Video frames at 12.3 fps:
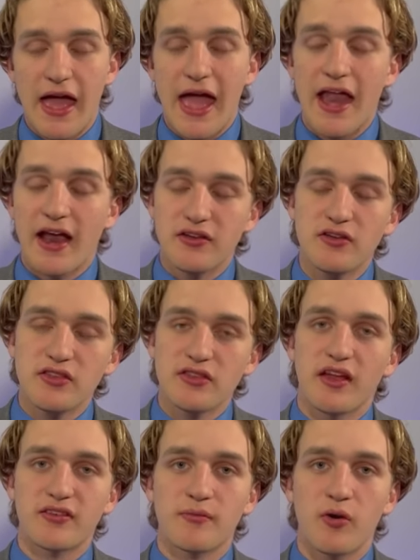And I do think
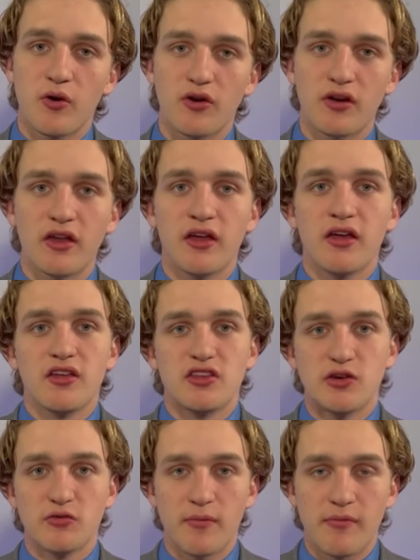that's important
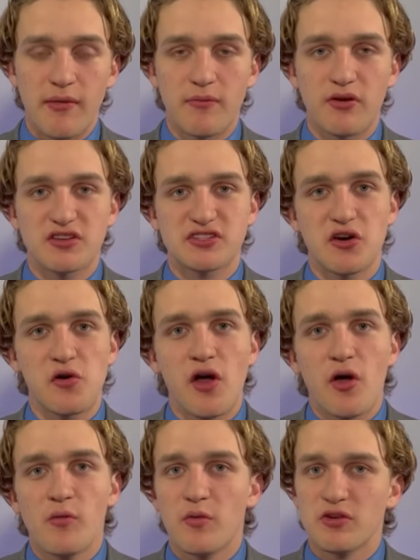to remember. So
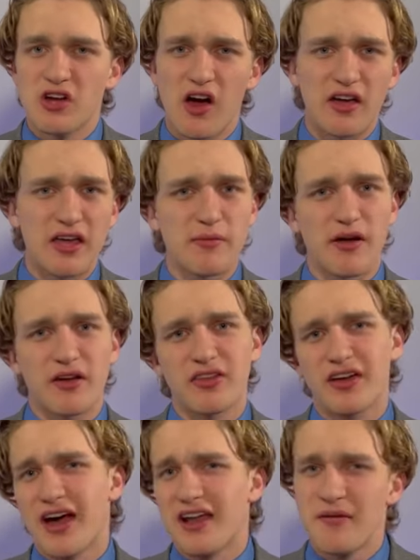when we're talking about
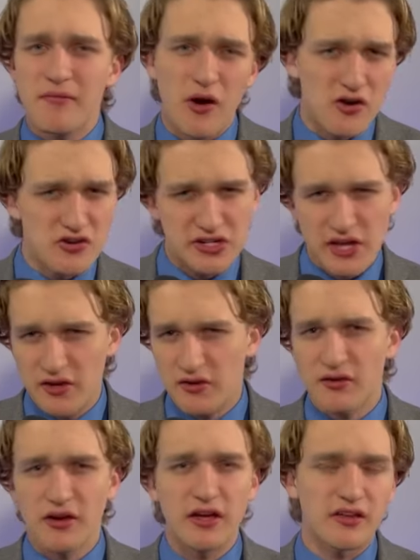the kind of Marjorie Taylor
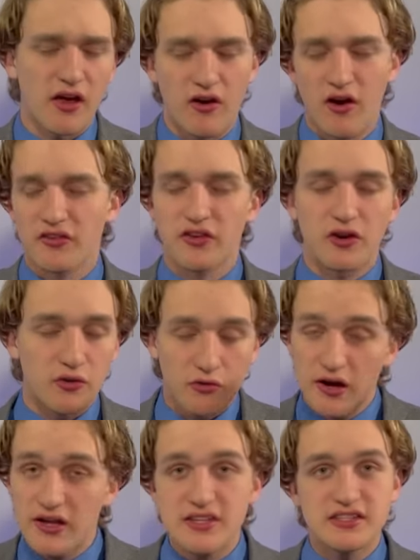Greene, Tucker Carlson,
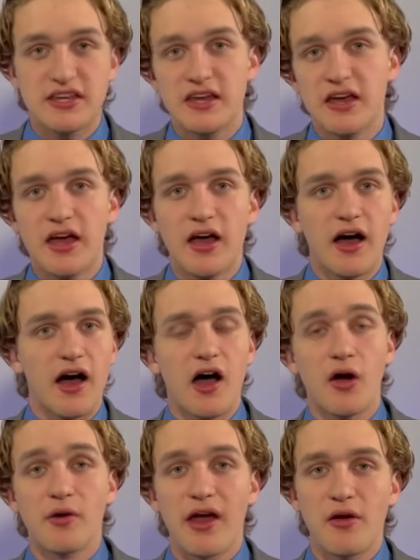crazy
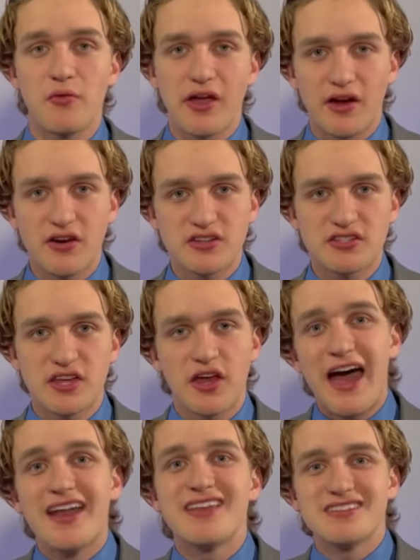right-wingers,
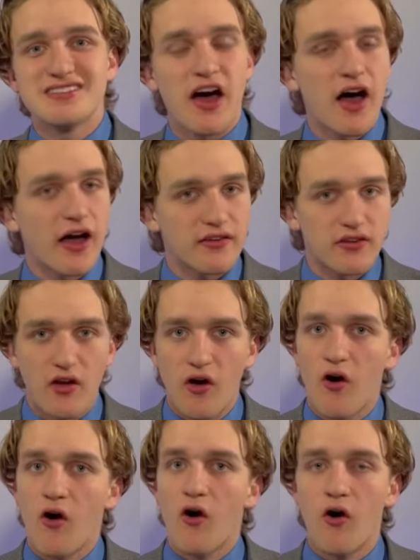that is not
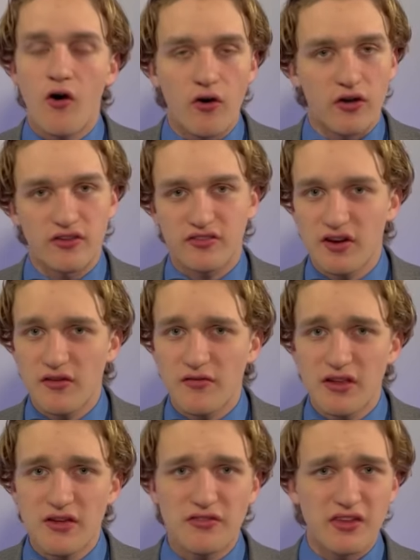all
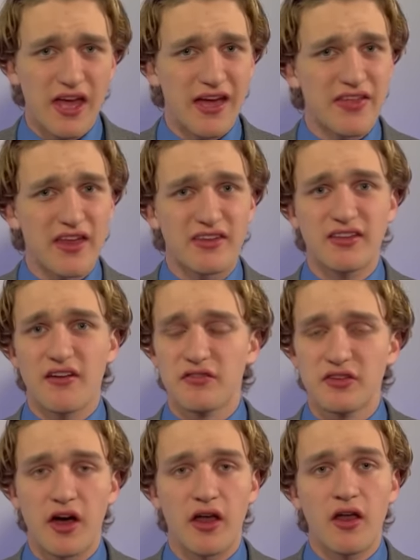conservatives, and that is
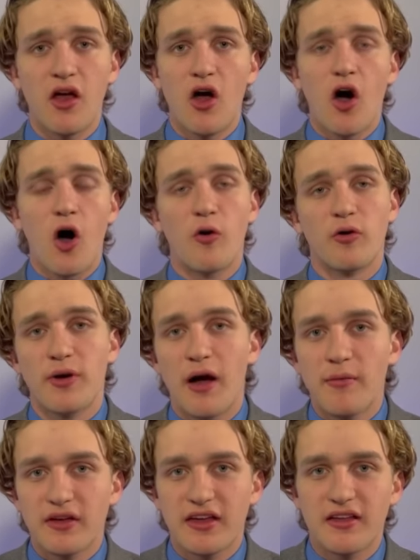definitely not all
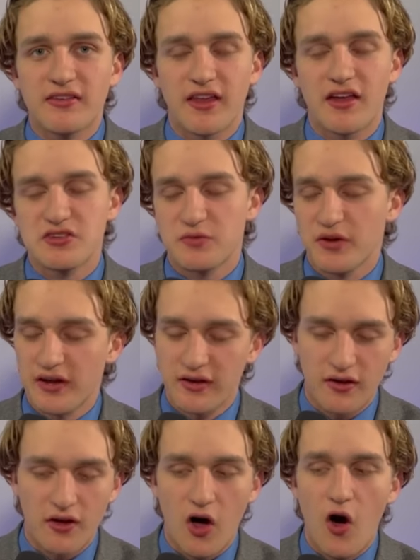Republicans. And I just want
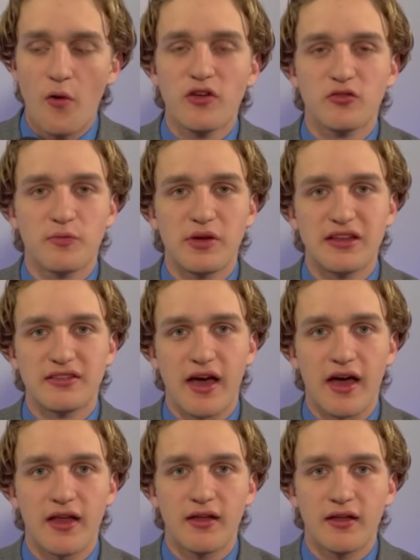to always repeat
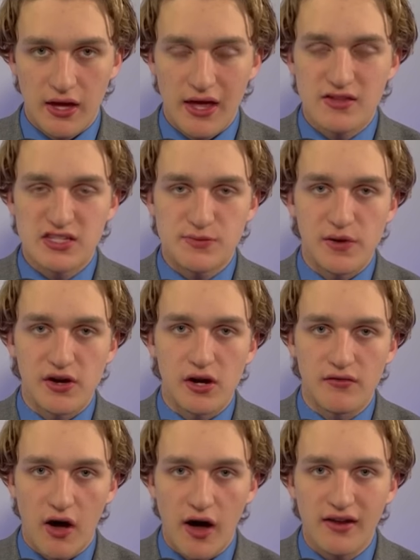that in the spirit
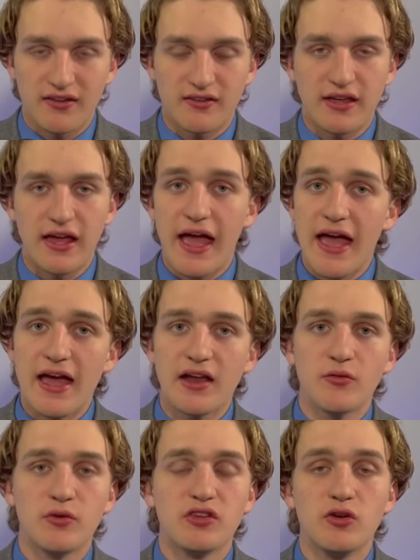of honesty,
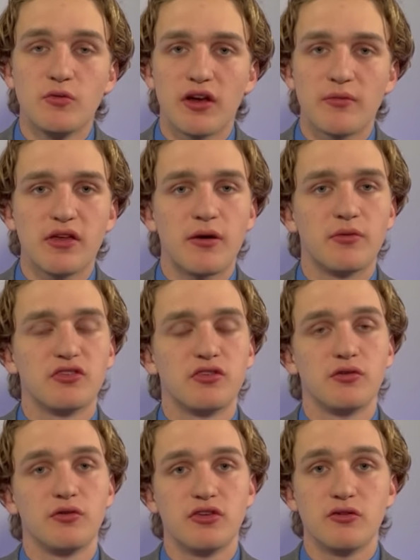and we do want to be able
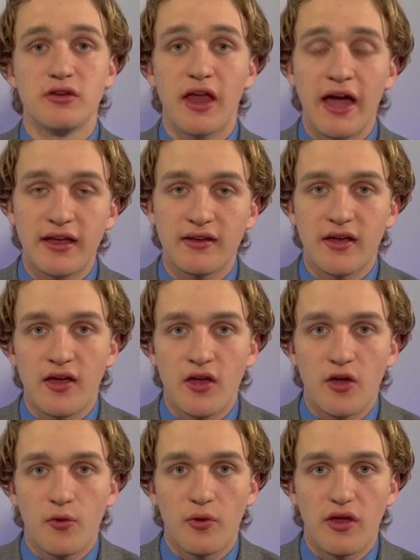to unite
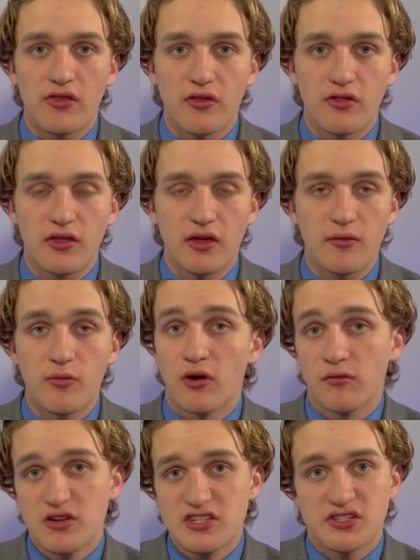with the
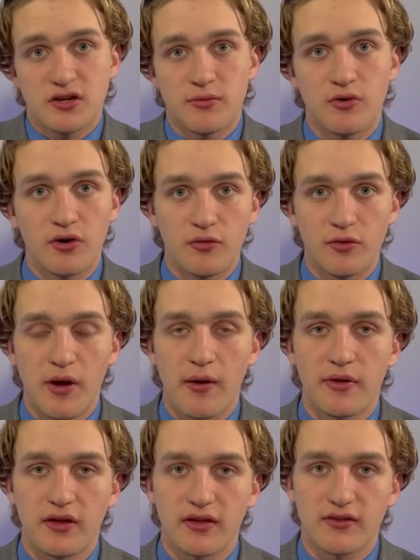more reasonable
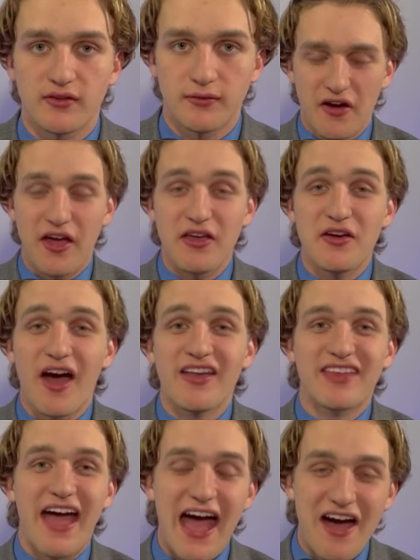Republicans. Okay, you
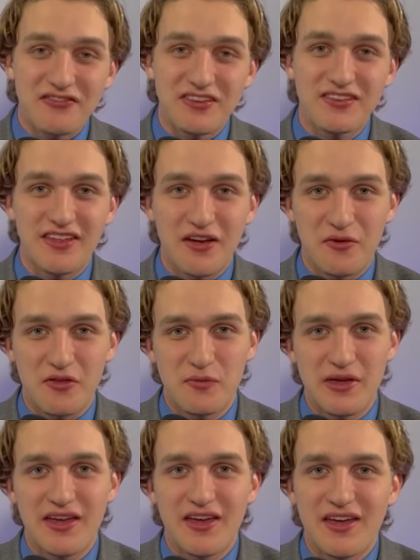guys have to stick with
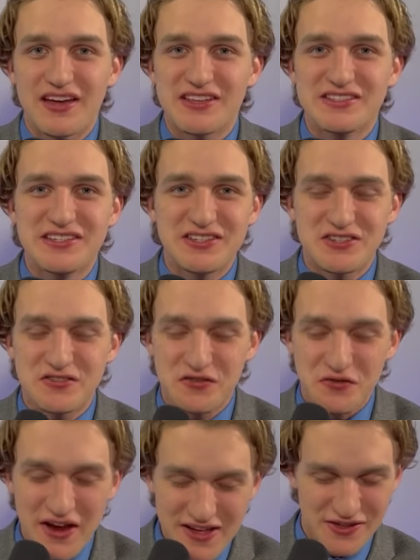me, because this
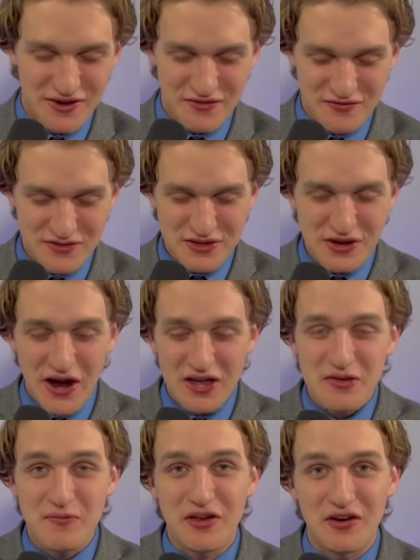trailer for the
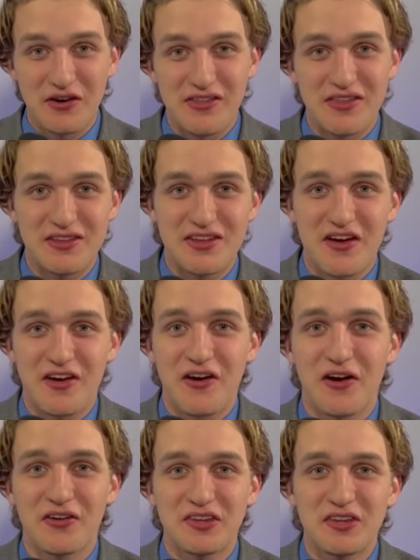documentary that Tucker
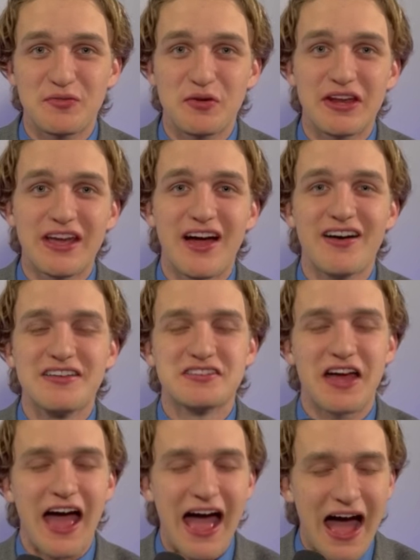Carlson is putting out
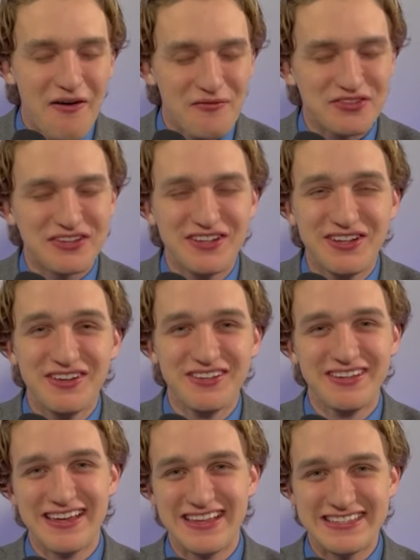is
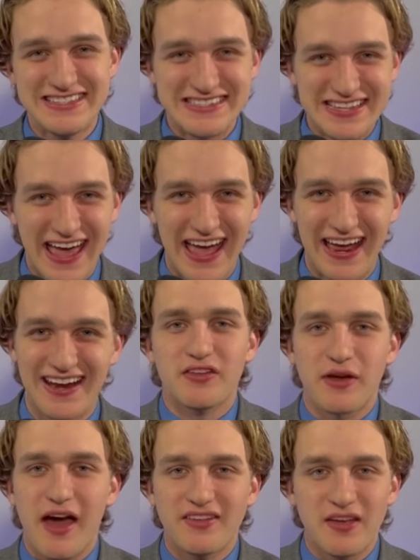absolutely insane.
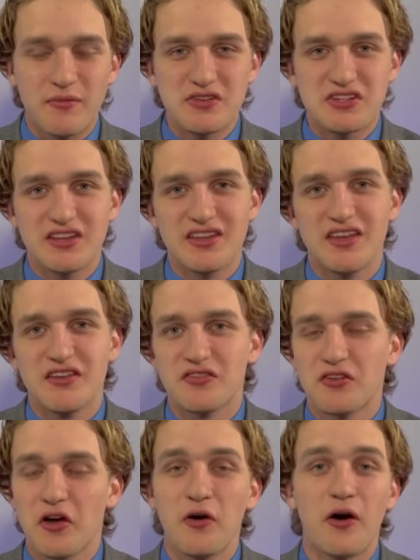So as I mentioned in the
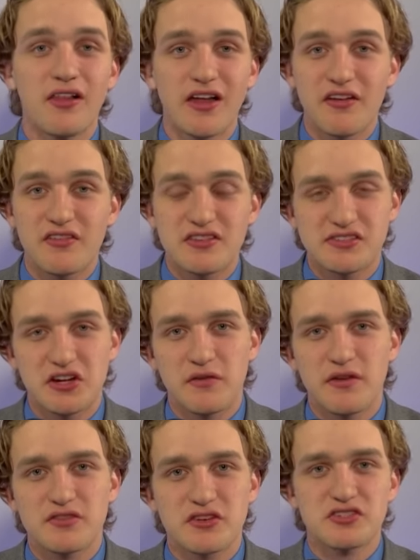intro, a lot of
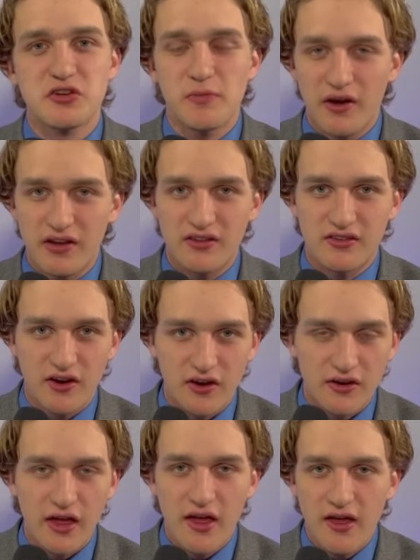conservatives are super
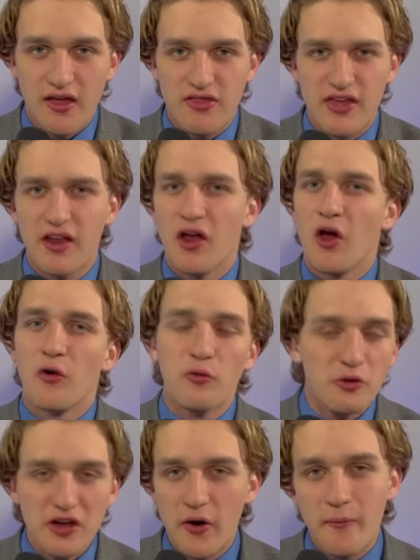concerned that
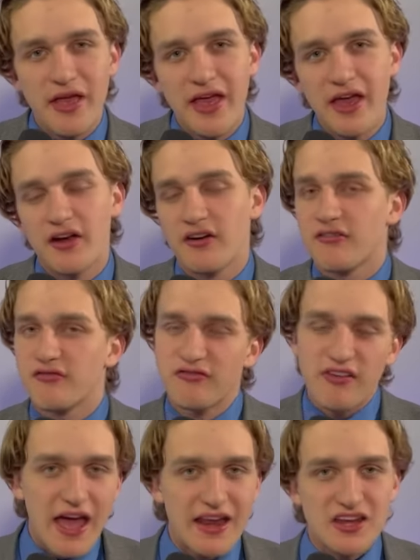real men are
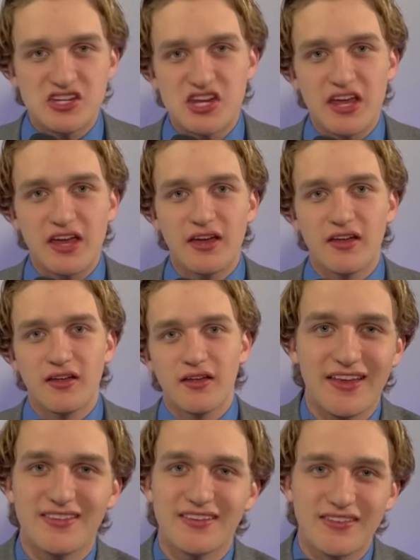vanishing
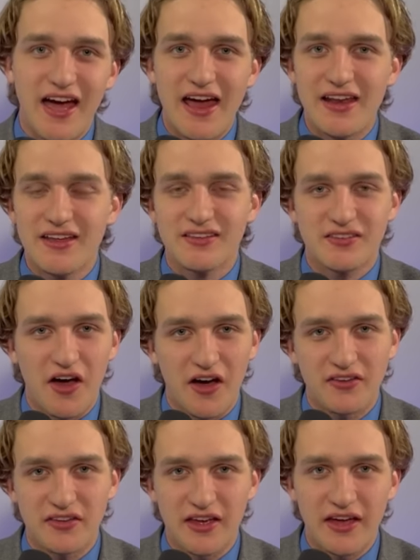and society is
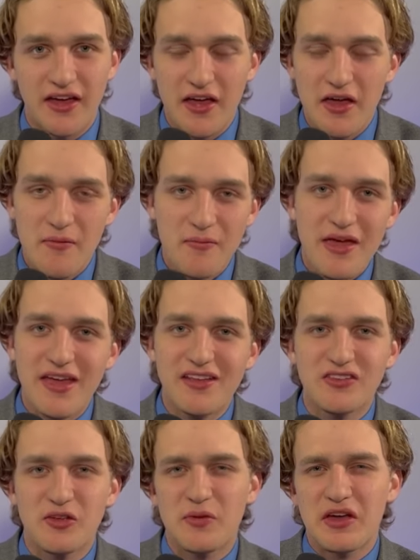causing
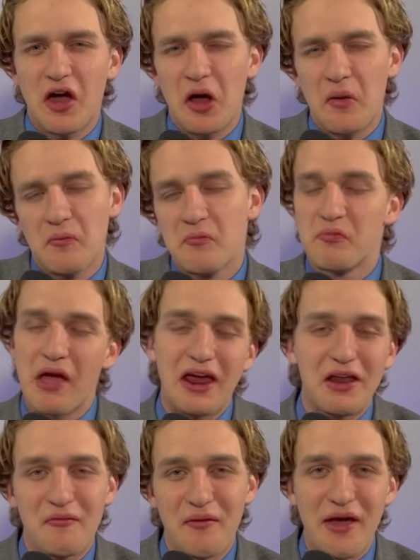men to become
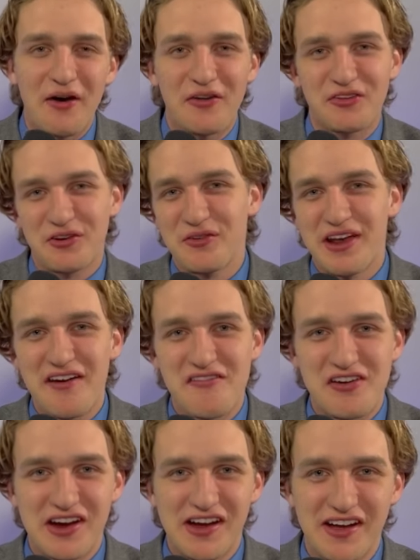beta males or whatever.